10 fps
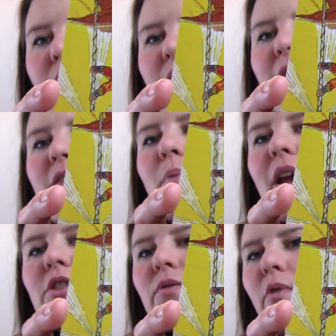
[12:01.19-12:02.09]
and the
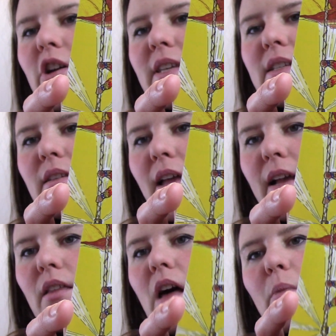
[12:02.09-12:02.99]
Page of Wands has a
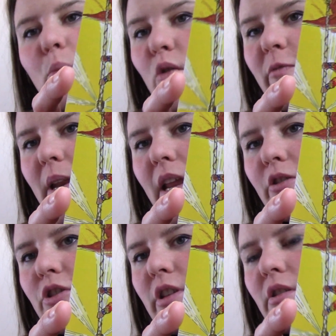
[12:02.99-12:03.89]
lot of movement
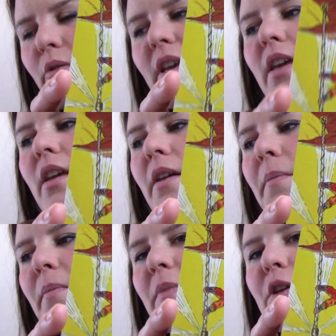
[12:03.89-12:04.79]
energy, so
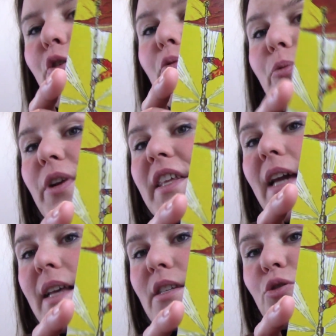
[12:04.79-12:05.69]
he, really
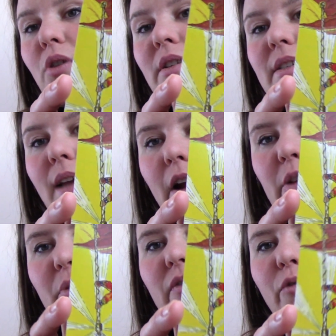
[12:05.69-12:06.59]
has a strong desire
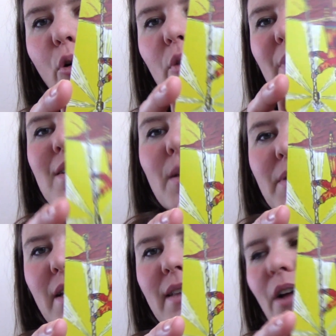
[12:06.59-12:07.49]
to move forward, but it's
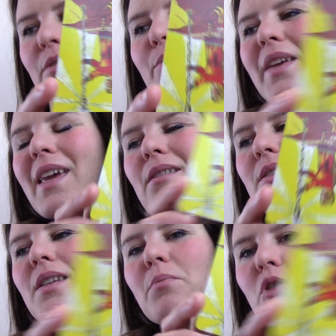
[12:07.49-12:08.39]
upside down, so he can't
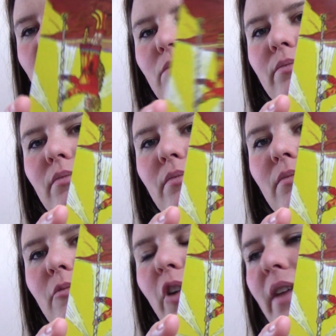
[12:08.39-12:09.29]
seem to,
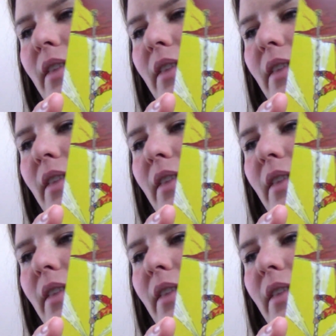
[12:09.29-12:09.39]
right?